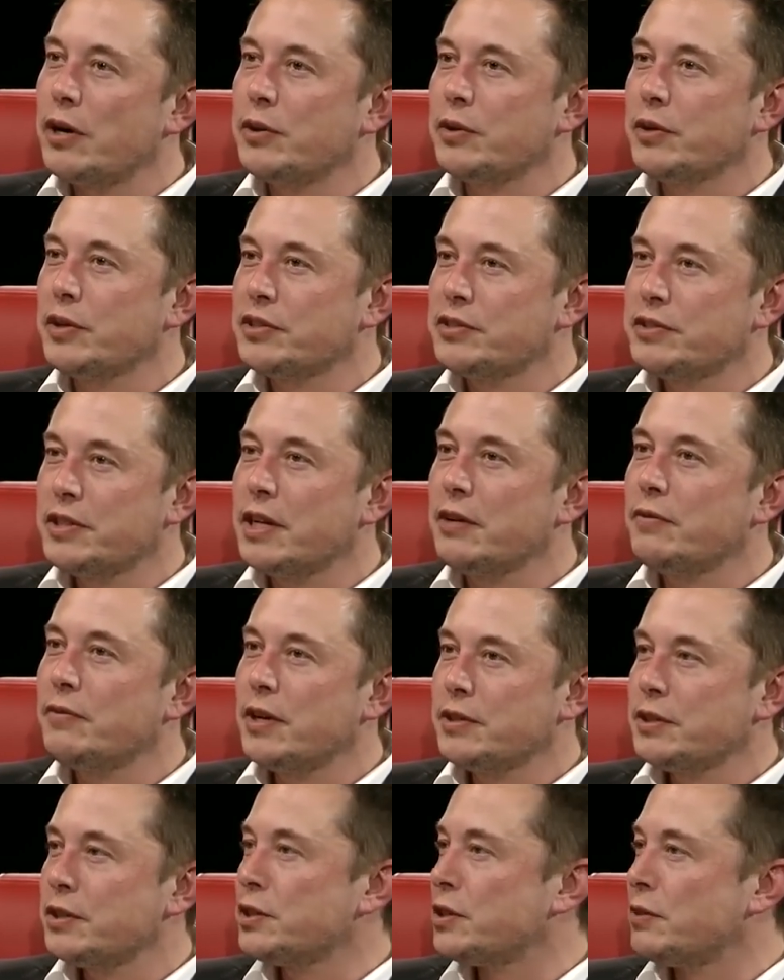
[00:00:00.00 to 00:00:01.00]
You can send a
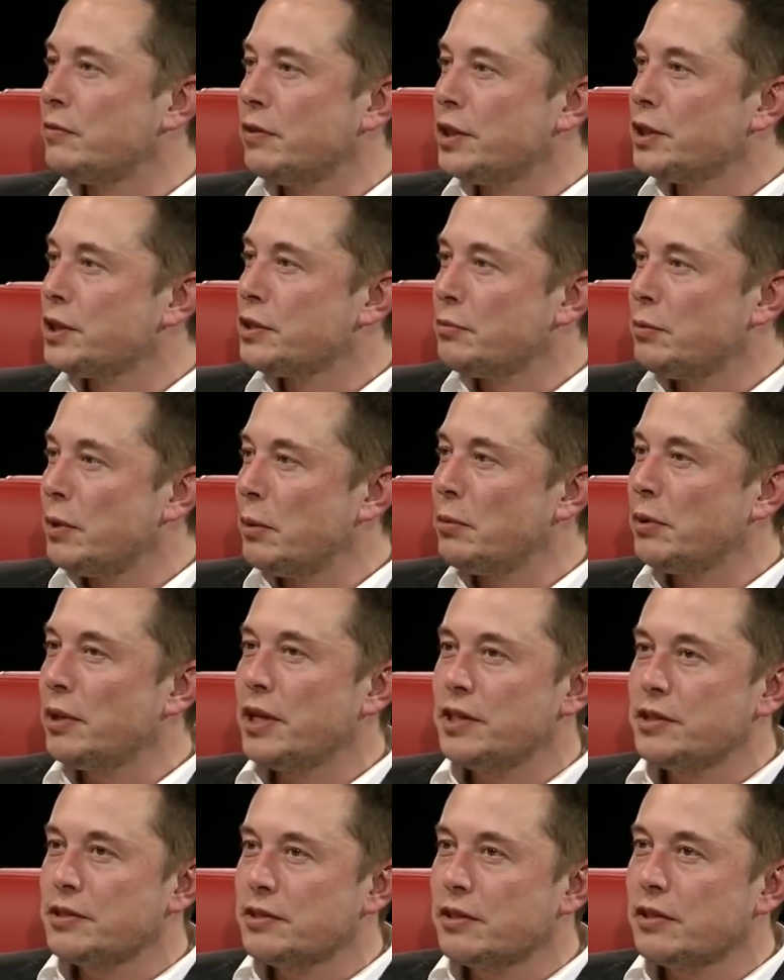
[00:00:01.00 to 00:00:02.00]
message to millions of
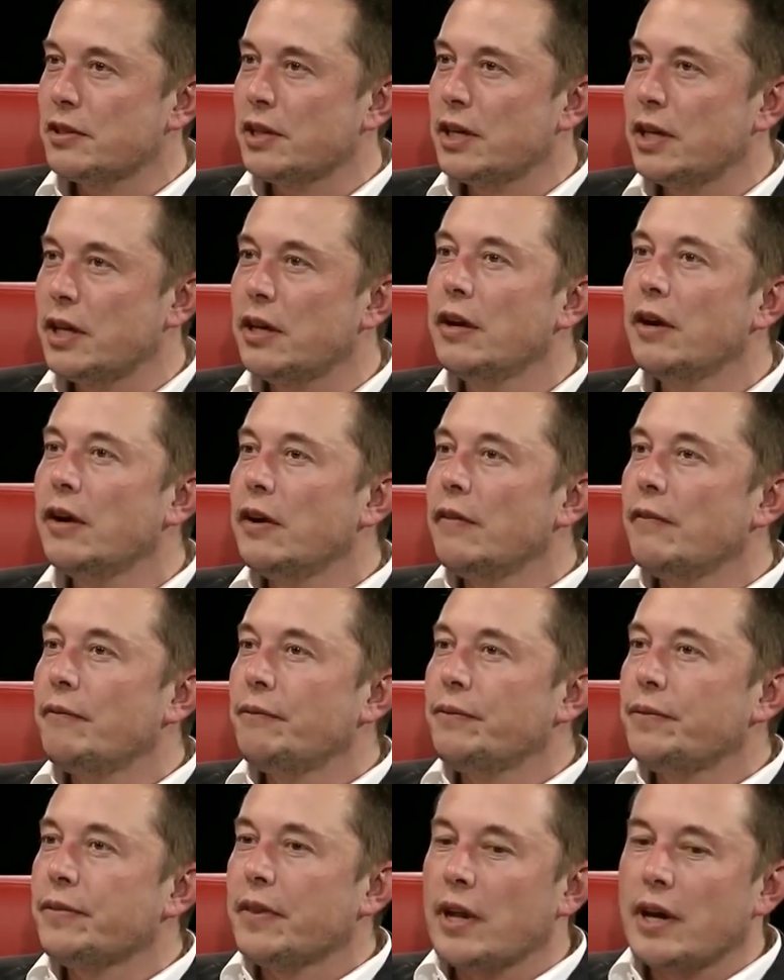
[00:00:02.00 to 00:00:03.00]
people instantly.
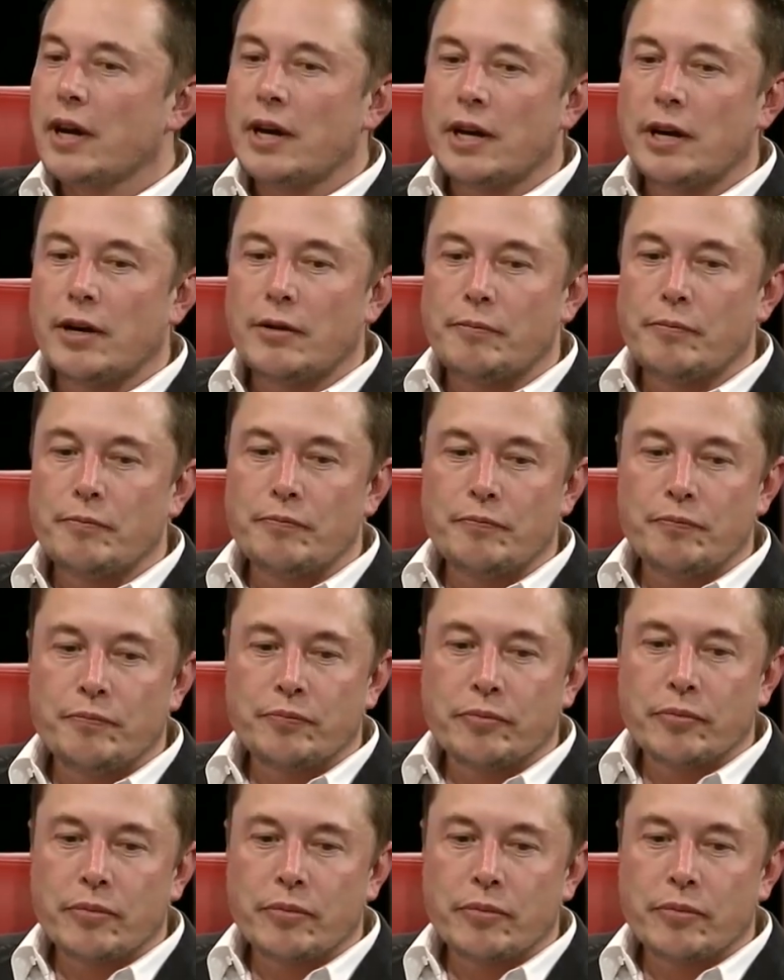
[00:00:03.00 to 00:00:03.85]
Um,